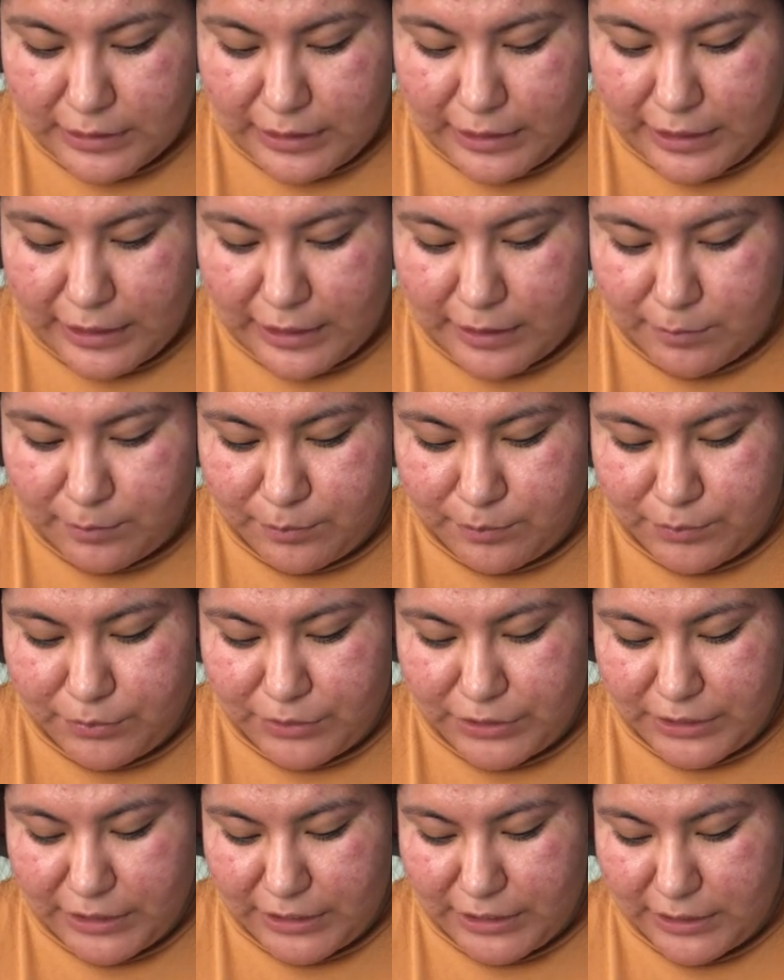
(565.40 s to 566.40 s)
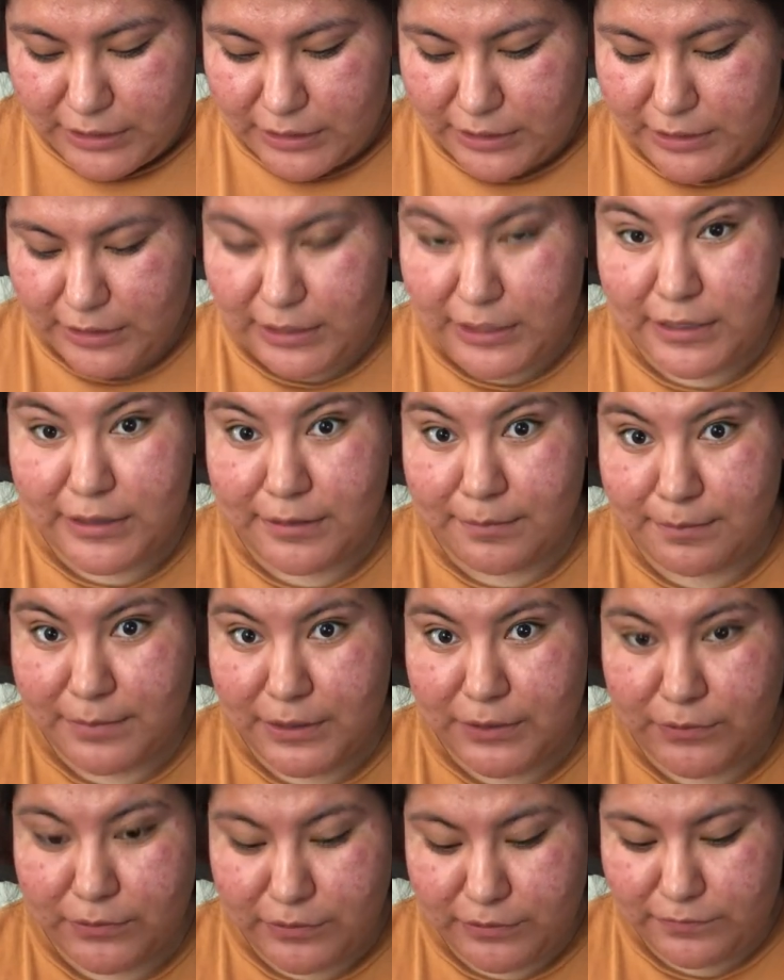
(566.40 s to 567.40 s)
and put it in the
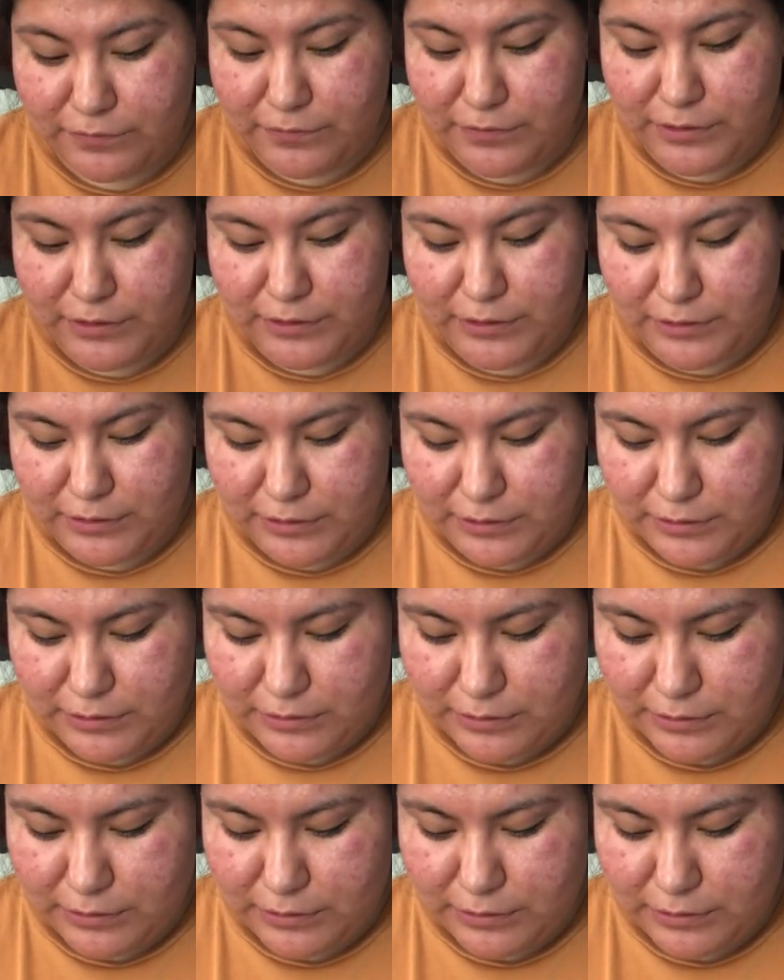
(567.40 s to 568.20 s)
middle of the